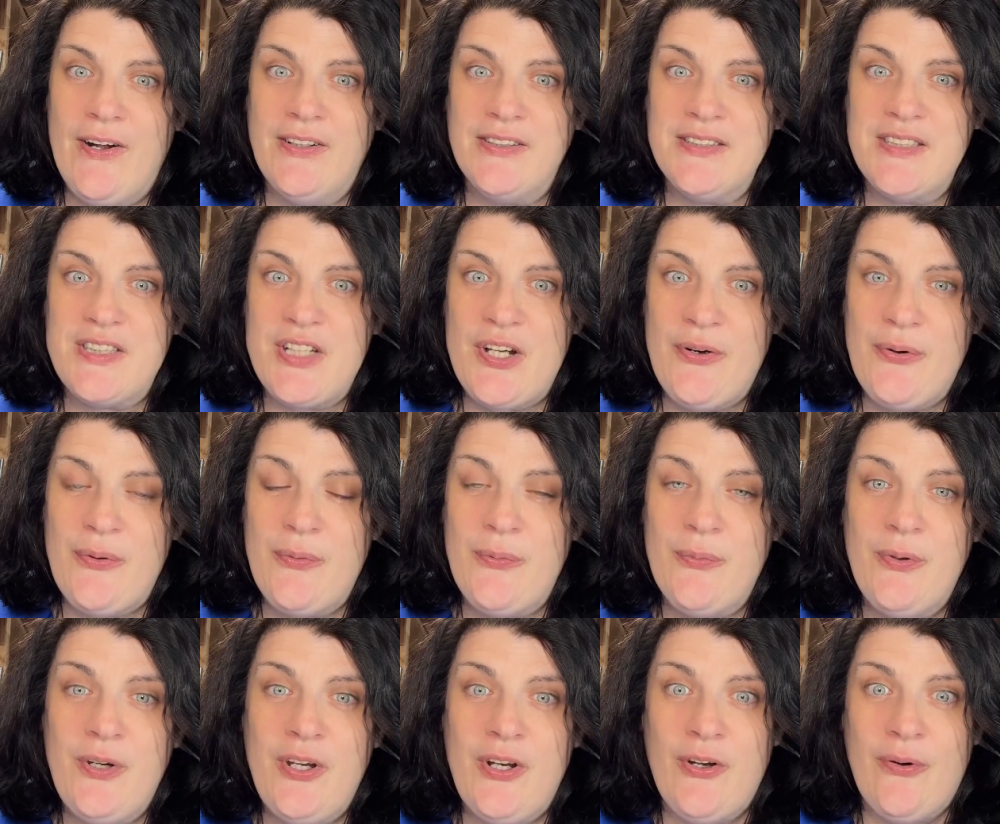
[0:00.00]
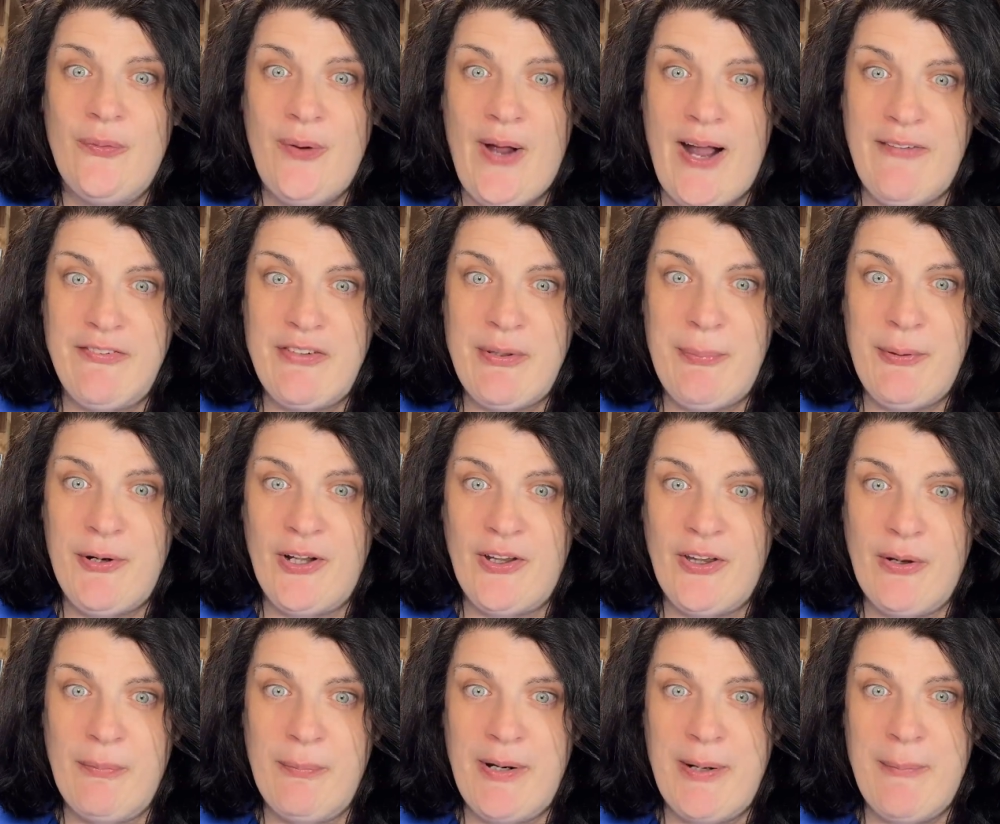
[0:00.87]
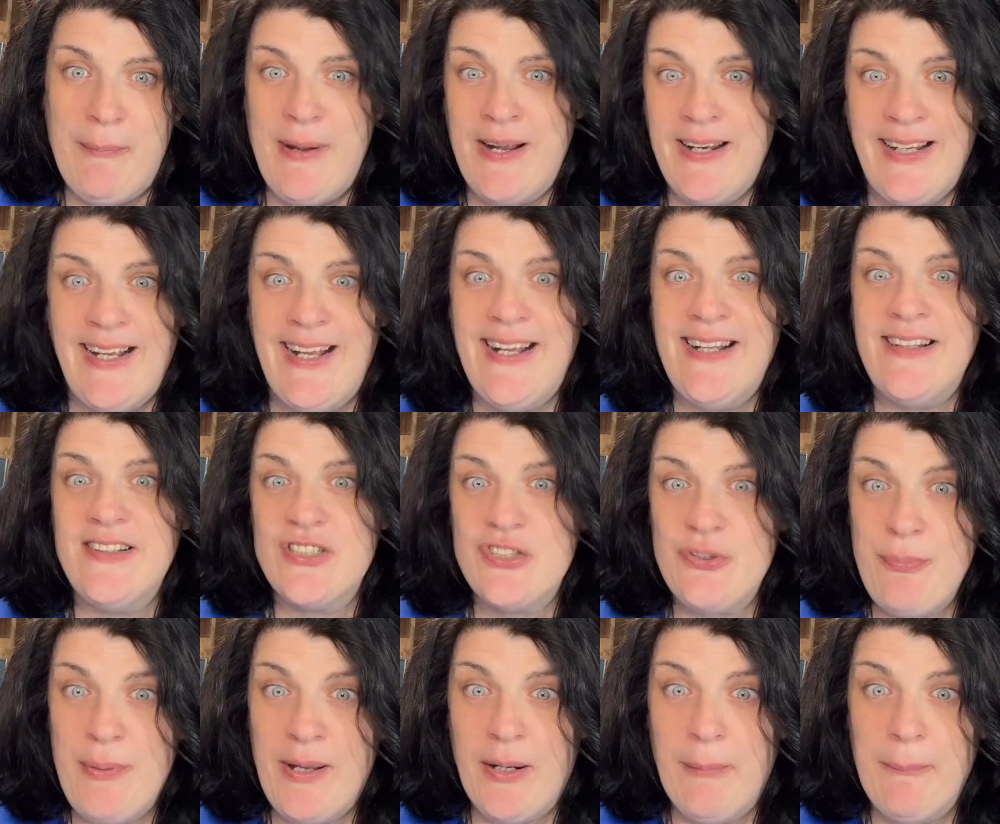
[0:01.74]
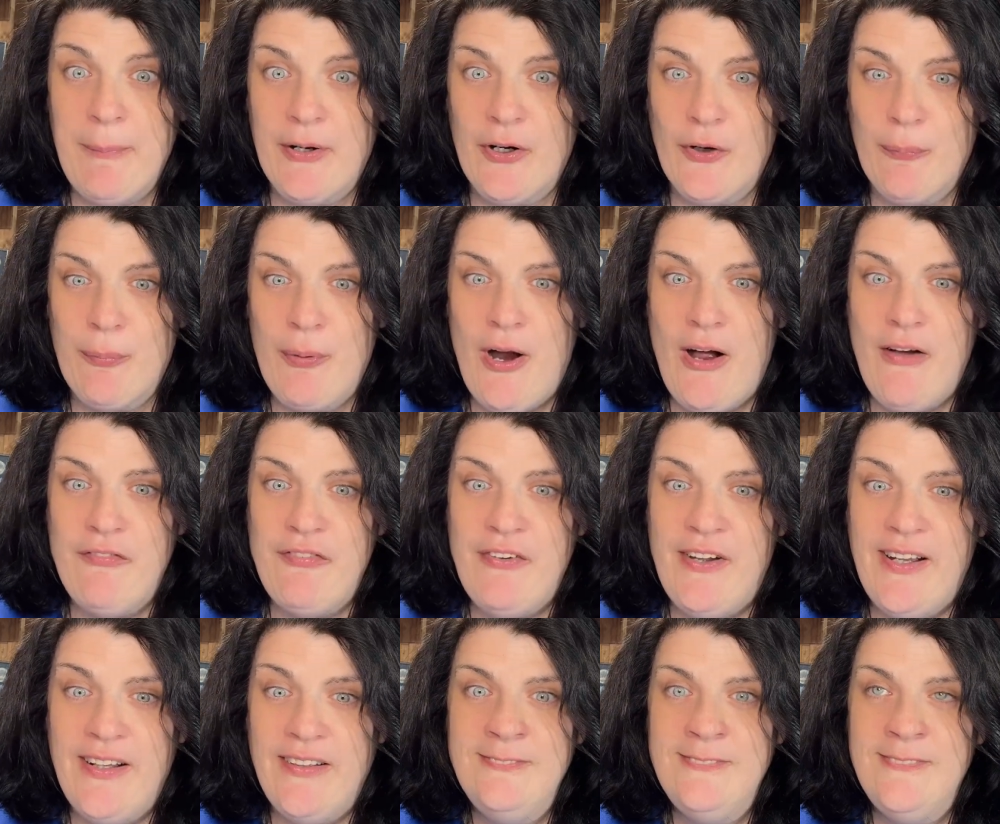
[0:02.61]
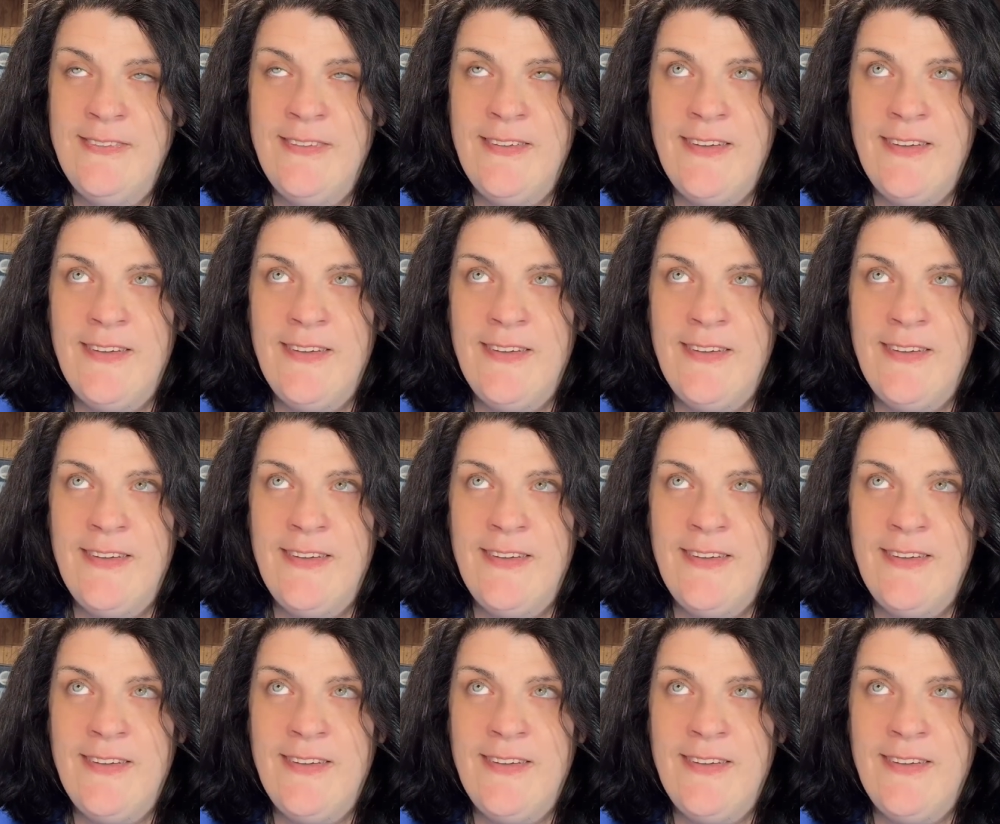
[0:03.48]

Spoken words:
also, you know, have to put a little bit of money in to make a bigger profit.